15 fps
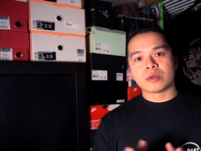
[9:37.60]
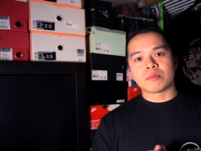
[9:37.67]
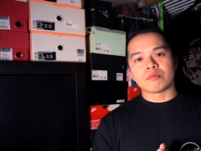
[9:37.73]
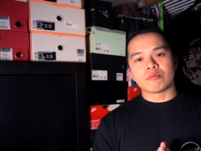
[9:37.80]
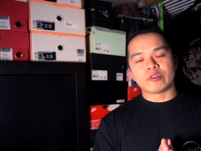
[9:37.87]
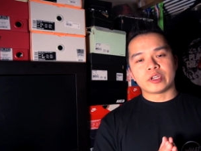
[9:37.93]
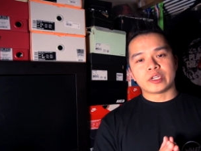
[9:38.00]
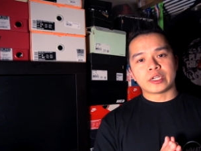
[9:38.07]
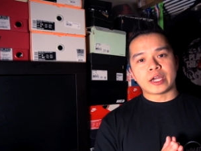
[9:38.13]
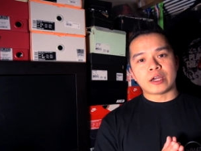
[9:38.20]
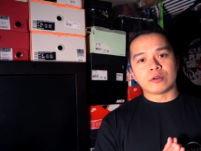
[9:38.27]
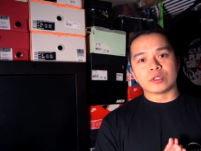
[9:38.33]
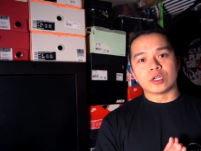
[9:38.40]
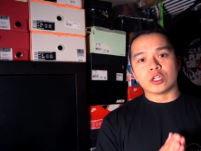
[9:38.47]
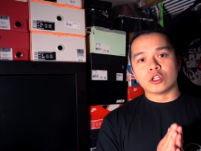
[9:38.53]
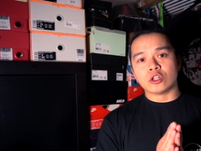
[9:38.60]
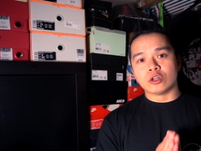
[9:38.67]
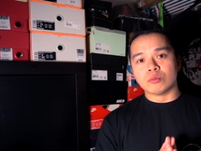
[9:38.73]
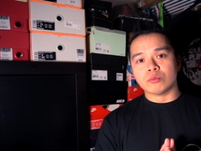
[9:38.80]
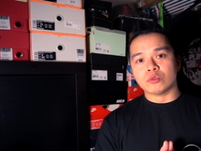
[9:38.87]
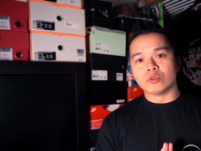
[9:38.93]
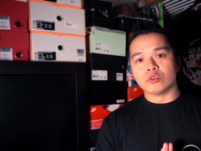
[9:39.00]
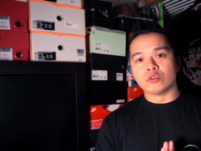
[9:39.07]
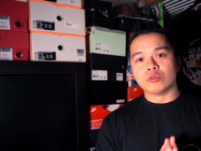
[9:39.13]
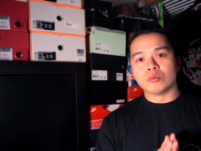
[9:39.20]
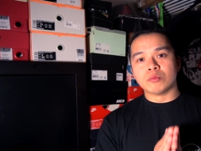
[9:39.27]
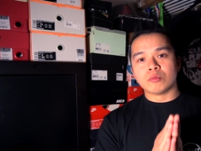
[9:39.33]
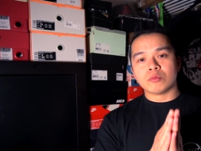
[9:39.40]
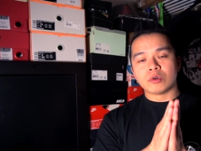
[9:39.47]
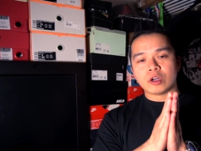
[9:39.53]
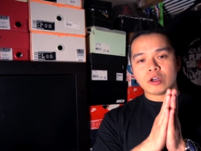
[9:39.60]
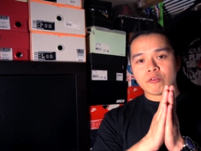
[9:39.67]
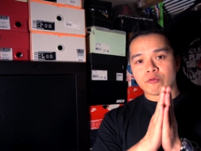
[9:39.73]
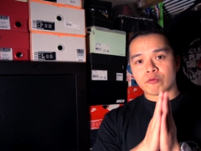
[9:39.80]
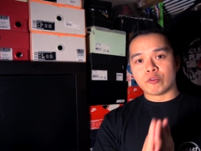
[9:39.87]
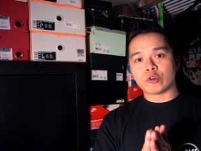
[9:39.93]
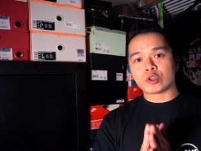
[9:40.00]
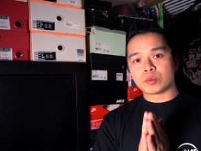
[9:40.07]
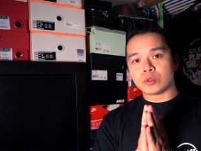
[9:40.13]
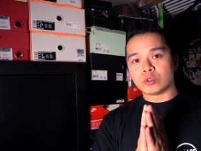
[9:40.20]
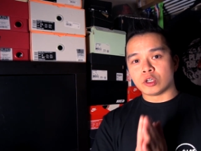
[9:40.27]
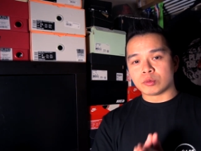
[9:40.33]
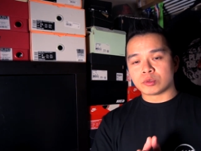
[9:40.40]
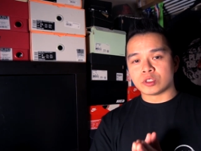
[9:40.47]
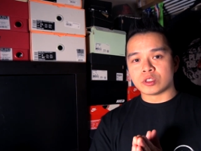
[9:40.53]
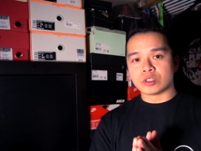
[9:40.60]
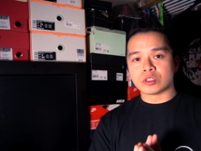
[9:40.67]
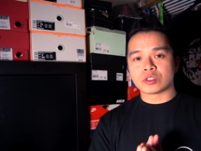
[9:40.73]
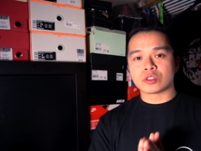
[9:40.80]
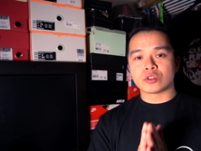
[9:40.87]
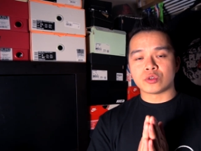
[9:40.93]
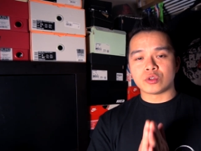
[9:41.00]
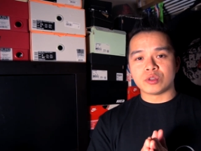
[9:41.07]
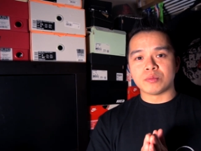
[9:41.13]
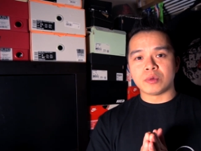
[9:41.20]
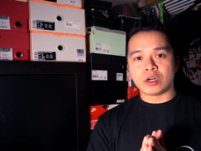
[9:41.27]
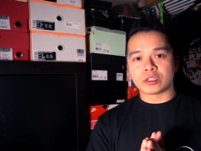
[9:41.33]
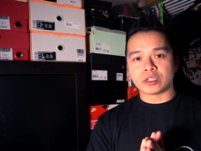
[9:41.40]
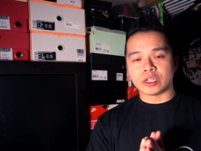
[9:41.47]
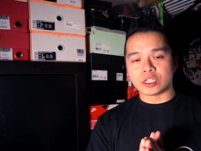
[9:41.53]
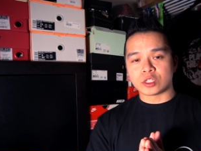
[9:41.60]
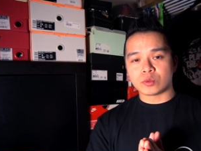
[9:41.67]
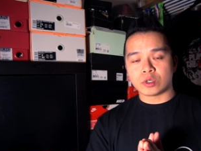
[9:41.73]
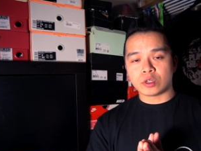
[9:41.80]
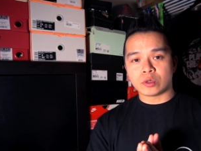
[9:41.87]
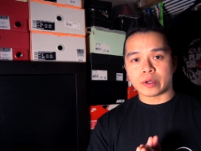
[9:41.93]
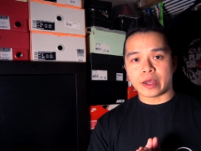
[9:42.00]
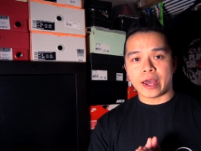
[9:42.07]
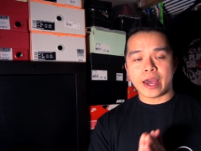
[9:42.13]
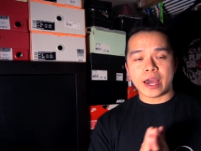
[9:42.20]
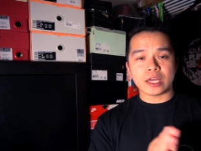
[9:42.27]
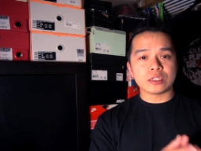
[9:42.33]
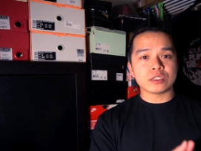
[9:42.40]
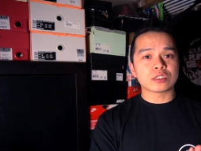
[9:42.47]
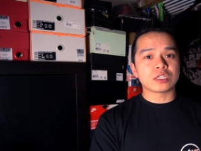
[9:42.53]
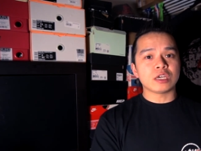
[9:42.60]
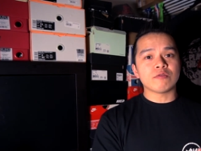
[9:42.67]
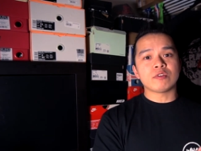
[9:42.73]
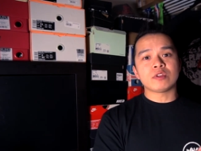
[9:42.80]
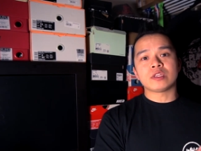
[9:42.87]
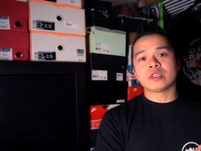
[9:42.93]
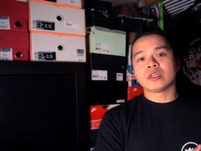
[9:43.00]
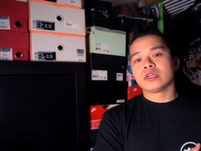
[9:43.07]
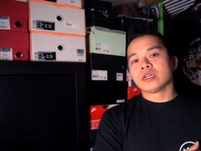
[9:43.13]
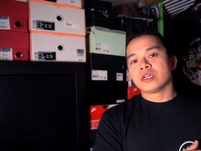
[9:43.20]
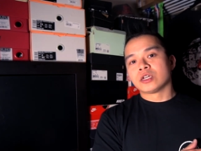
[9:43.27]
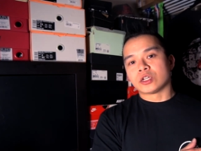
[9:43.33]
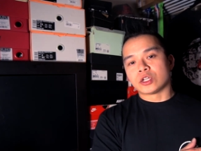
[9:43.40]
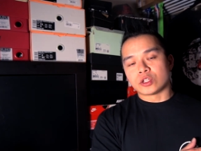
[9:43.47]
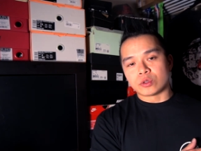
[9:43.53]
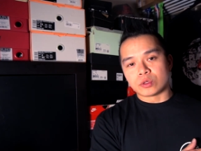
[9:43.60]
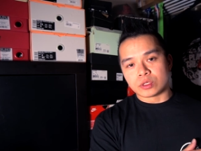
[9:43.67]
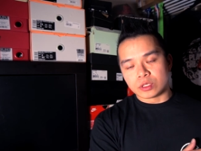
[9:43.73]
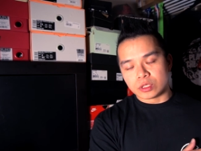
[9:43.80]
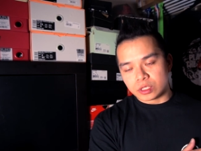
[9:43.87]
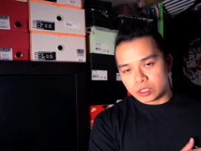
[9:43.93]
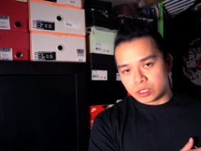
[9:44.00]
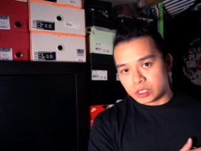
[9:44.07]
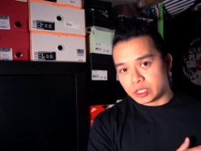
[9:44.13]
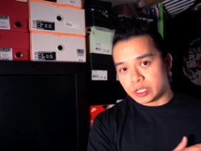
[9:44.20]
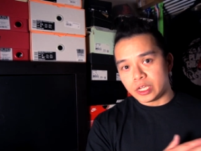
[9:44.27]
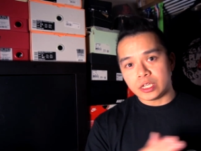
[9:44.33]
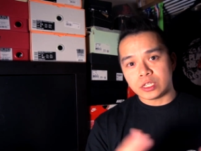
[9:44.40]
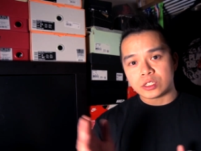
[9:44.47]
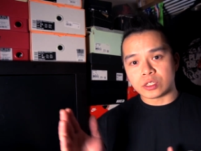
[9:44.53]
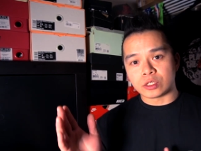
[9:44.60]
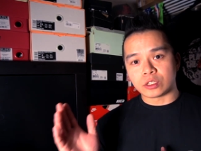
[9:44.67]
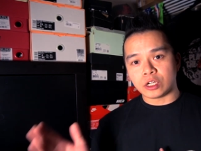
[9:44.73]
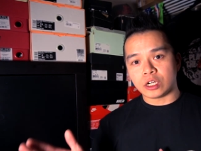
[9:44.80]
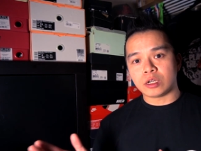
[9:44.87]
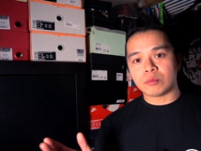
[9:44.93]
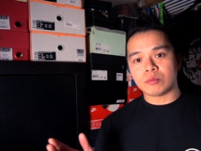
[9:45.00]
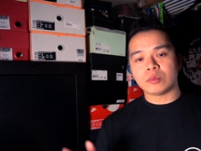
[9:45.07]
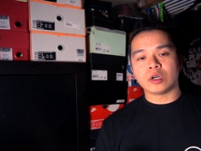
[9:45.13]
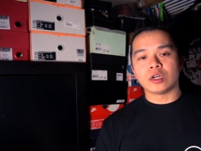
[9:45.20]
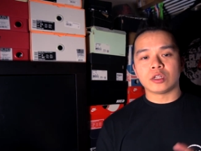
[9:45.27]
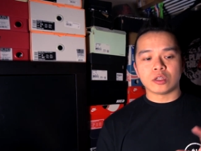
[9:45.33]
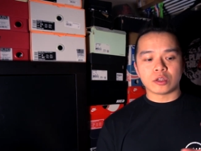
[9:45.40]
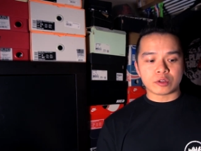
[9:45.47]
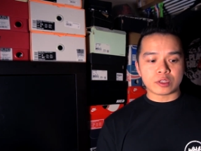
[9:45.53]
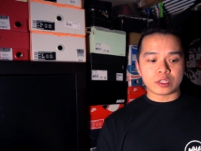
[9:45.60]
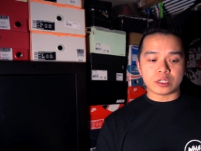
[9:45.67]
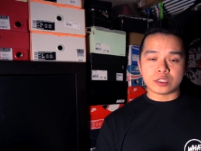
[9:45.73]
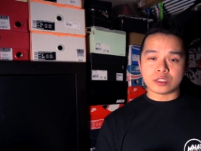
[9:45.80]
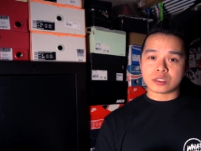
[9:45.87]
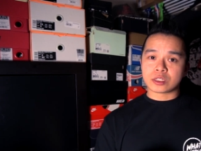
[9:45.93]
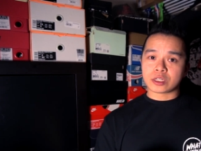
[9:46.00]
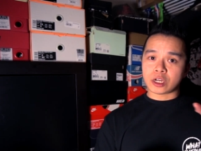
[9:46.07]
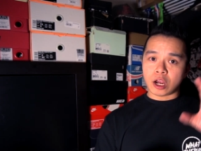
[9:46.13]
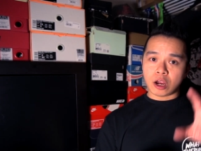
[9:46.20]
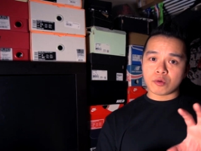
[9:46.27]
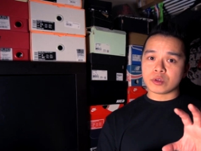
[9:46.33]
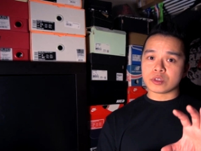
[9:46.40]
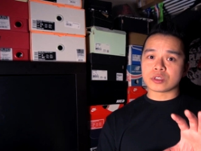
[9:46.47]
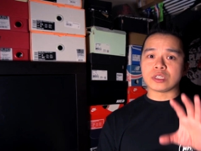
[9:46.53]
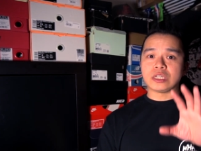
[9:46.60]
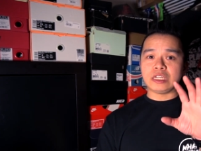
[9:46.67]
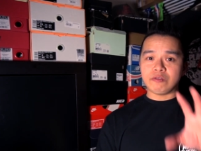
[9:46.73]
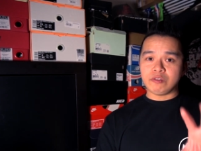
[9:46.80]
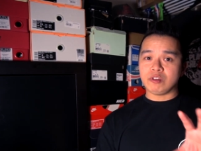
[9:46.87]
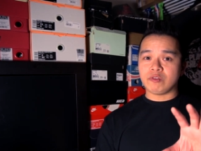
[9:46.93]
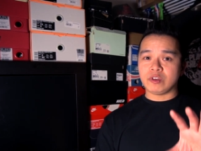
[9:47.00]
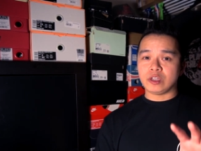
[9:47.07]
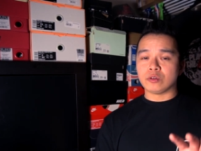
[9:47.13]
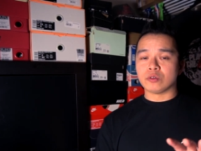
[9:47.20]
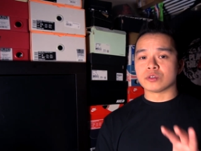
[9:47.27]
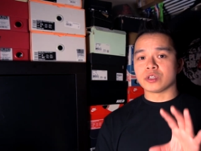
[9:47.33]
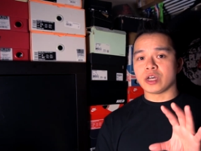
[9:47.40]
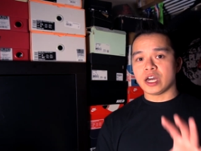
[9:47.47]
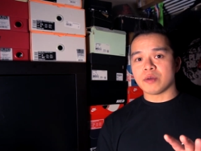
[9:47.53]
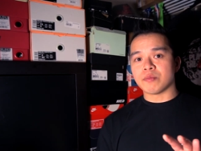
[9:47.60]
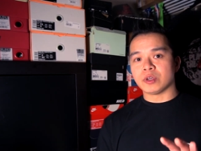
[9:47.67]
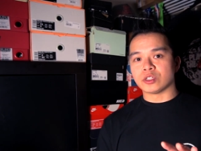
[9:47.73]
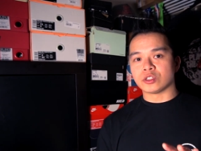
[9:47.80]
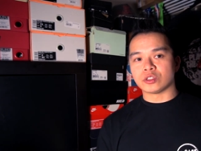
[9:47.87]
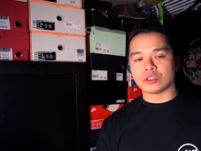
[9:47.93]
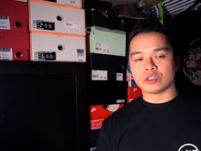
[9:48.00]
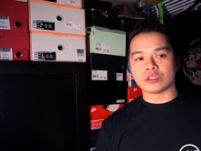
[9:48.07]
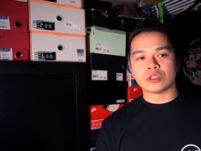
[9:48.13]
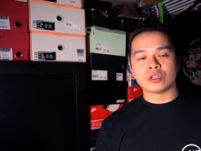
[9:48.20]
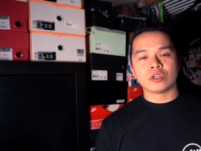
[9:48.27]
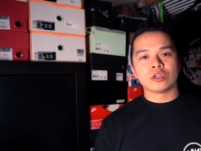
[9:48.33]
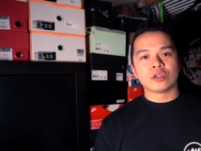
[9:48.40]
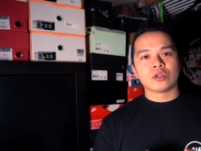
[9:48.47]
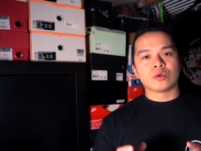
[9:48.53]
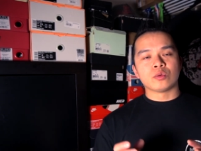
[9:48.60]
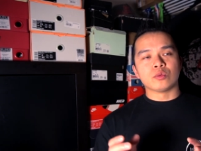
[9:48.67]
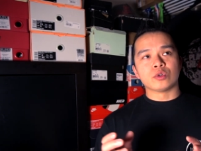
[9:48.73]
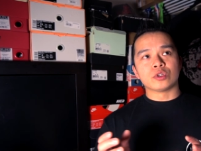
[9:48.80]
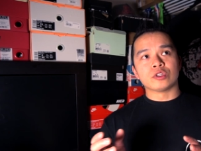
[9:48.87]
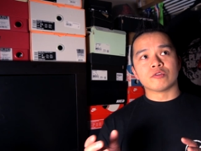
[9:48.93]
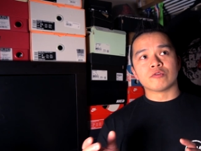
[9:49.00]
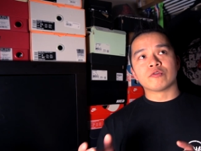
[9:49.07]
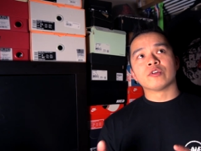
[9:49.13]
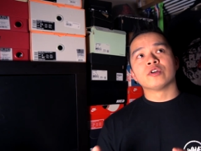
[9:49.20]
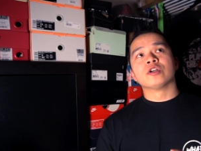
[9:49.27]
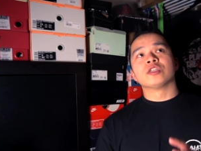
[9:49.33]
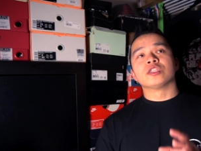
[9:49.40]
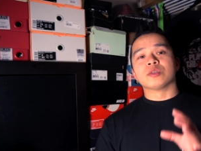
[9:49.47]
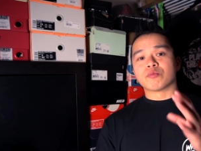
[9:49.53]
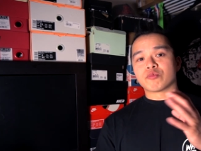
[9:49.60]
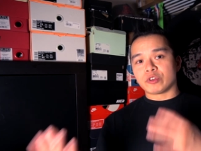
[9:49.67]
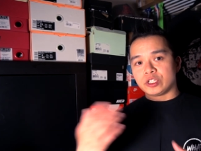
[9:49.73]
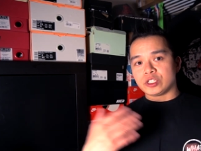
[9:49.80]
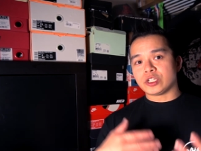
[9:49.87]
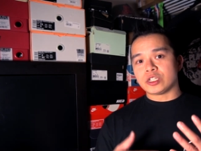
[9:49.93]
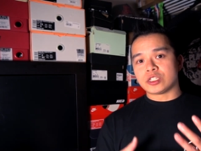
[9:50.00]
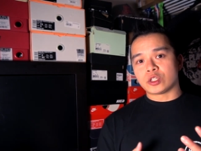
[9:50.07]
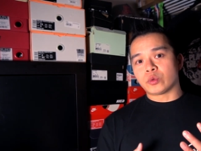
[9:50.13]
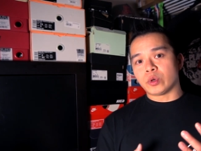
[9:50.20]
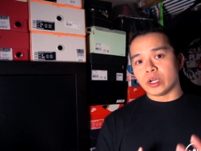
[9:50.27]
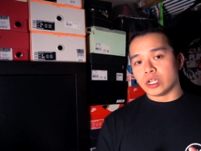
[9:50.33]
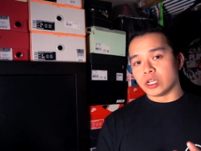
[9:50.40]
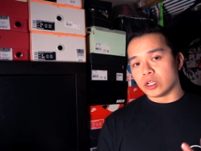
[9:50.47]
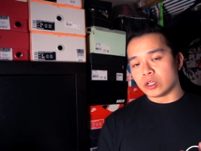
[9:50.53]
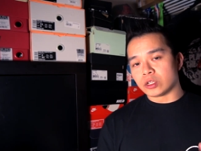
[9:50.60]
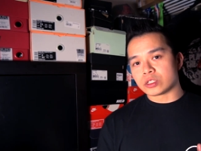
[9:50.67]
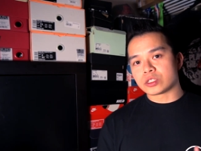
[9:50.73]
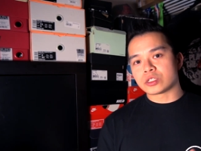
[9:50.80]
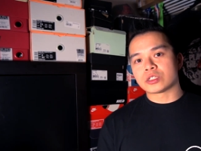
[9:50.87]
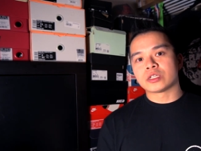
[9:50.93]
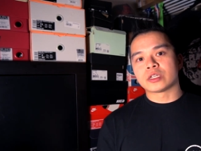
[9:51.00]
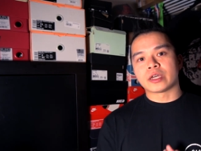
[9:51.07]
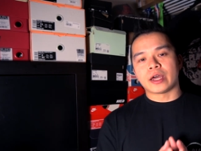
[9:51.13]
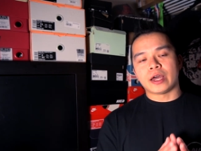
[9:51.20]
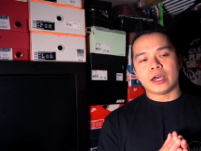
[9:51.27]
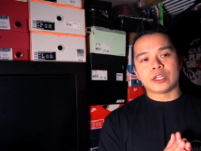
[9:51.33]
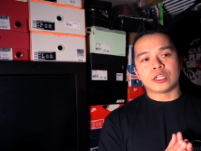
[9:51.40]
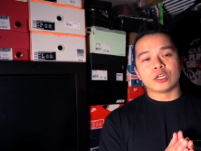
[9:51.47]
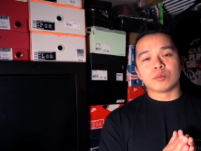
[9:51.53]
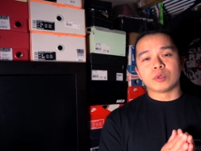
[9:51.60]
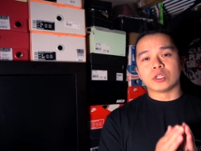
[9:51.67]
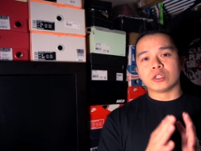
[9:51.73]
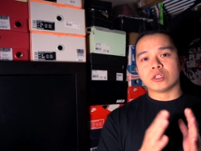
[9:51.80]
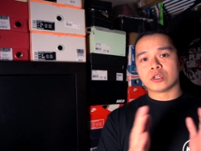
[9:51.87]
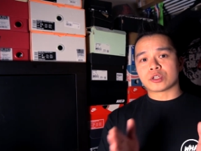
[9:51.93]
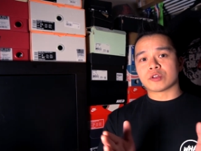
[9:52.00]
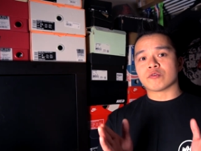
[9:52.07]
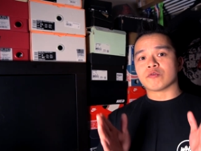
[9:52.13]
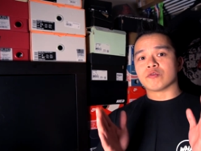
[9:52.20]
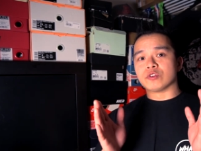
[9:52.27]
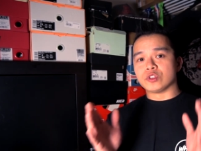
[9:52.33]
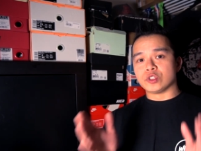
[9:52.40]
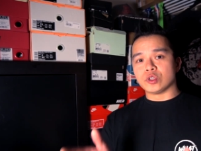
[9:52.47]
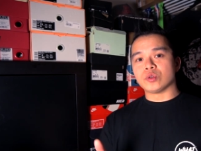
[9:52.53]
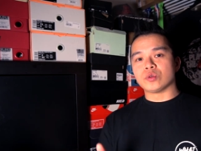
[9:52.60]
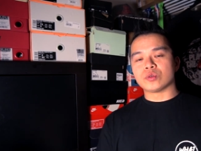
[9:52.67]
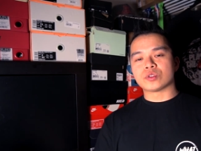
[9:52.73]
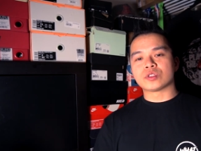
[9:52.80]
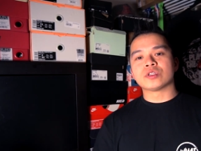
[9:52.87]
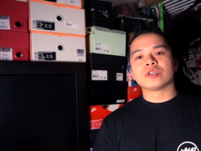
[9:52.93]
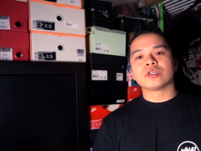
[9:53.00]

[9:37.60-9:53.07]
bring out a lot more affordable options to the market as well. And given, you know, the years to come, a lot of these current EV vehicles I mentioned would have depreciated quite a lot, and there'll be a lot of used